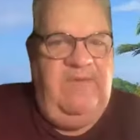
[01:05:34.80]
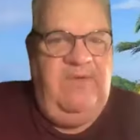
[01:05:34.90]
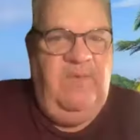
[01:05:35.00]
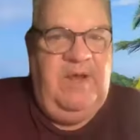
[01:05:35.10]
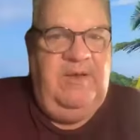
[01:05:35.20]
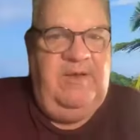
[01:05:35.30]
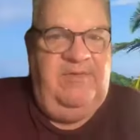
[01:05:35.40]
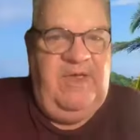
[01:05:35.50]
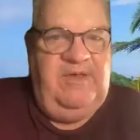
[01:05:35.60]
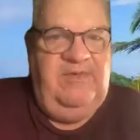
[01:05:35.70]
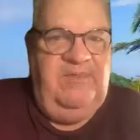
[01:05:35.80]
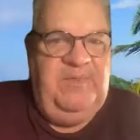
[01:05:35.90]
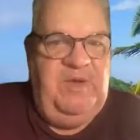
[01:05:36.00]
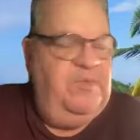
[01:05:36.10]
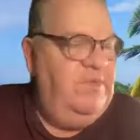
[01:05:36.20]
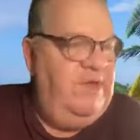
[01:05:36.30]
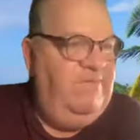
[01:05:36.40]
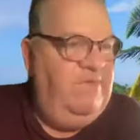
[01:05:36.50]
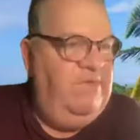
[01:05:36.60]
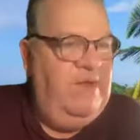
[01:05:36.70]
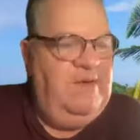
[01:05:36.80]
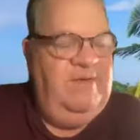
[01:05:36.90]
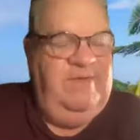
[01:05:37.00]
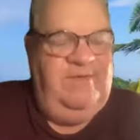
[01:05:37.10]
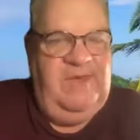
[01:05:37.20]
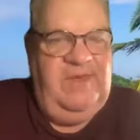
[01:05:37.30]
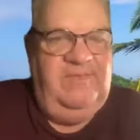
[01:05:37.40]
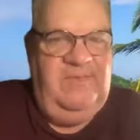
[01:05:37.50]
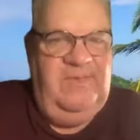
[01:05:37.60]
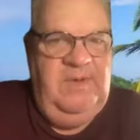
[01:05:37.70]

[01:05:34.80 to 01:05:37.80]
one of the saints, people, every one of the saints